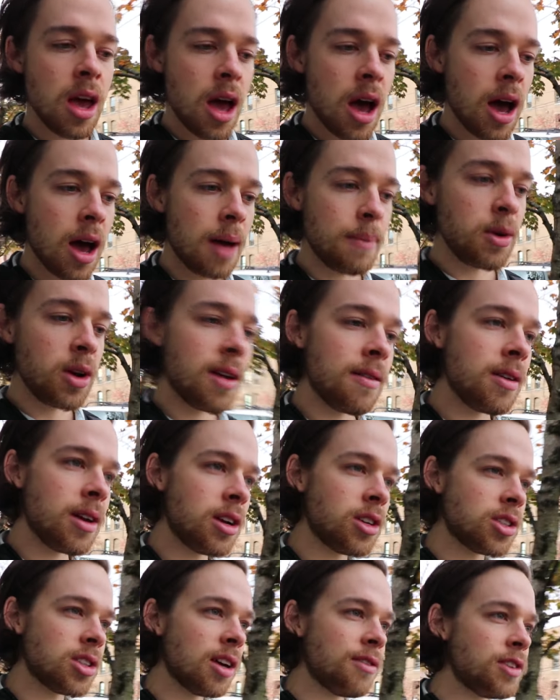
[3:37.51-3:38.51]
you're giving
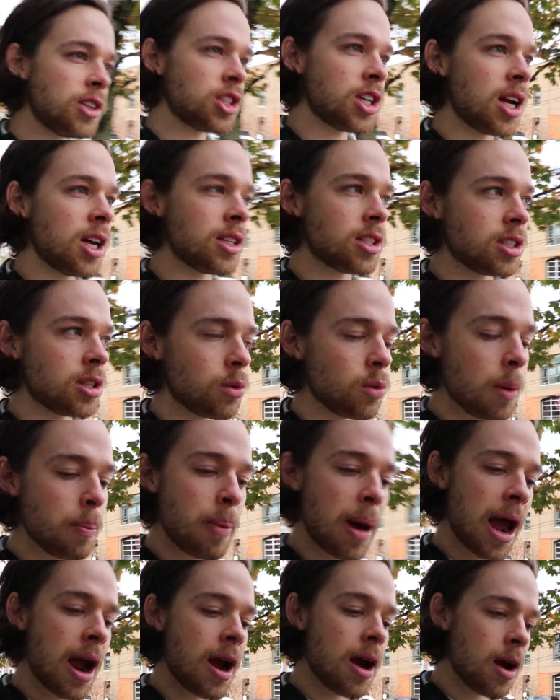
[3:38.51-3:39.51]
yourself a chance to
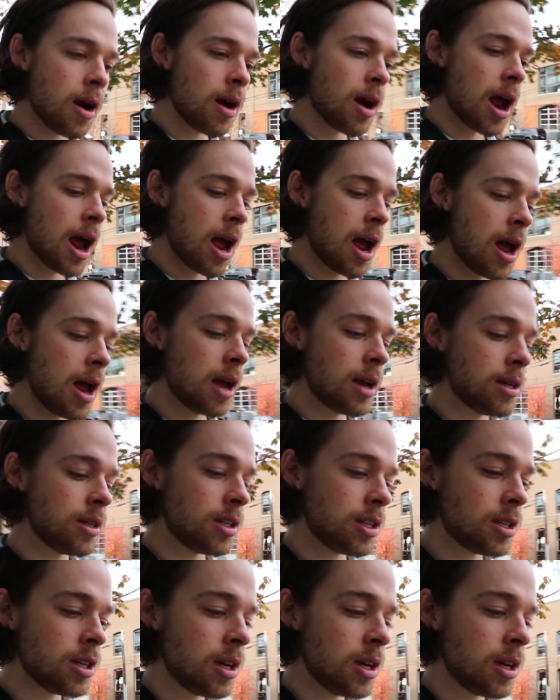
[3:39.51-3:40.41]
repair and